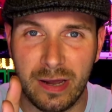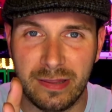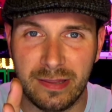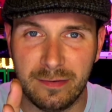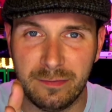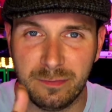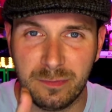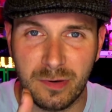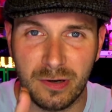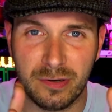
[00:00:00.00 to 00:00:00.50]

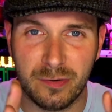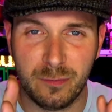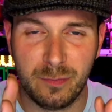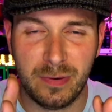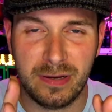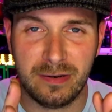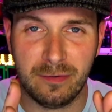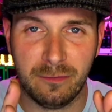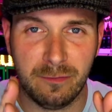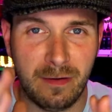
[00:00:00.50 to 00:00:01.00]
They've kind of
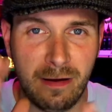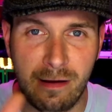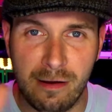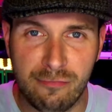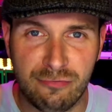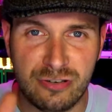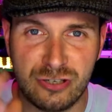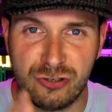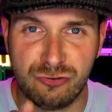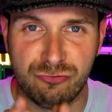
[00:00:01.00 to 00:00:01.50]
been a very
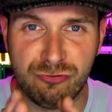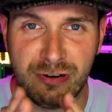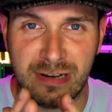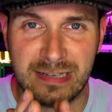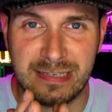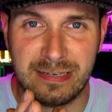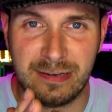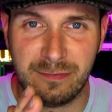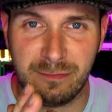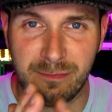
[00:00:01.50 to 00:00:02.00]

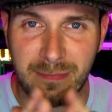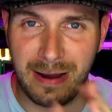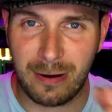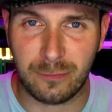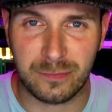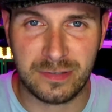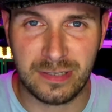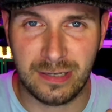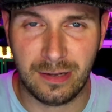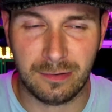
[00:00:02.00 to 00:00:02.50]
restrictive
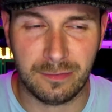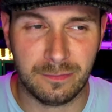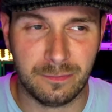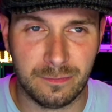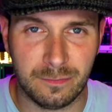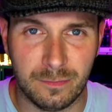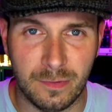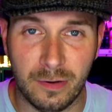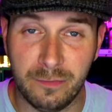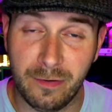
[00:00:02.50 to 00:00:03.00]
mouth to lung,
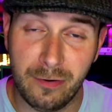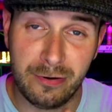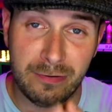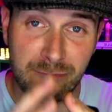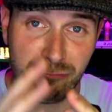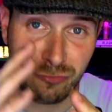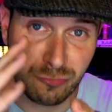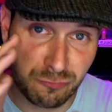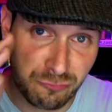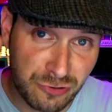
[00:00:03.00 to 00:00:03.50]
a very
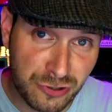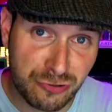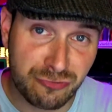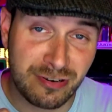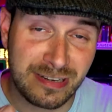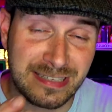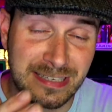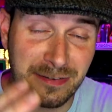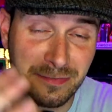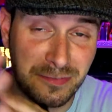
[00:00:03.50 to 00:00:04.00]

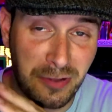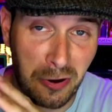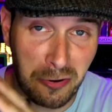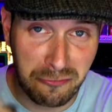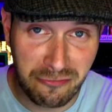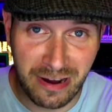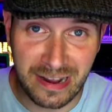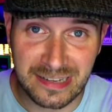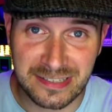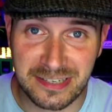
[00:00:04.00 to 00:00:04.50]
restrictive
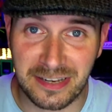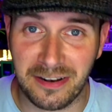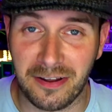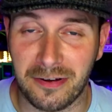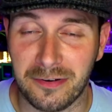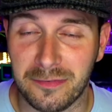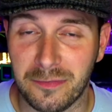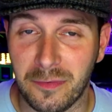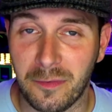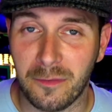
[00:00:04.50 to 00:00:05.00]
direct to
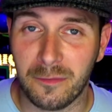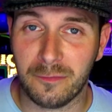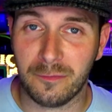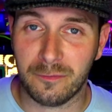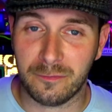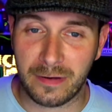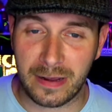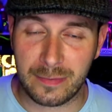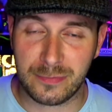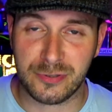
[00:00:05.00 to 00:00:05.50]
lung
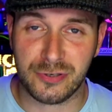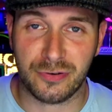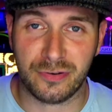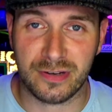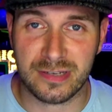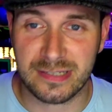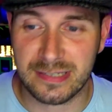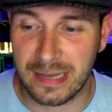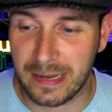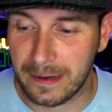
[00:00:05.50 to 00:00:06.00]
vape, should I
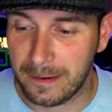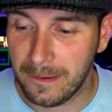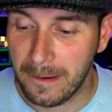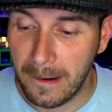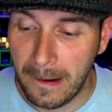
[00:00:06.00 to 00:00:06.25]
say.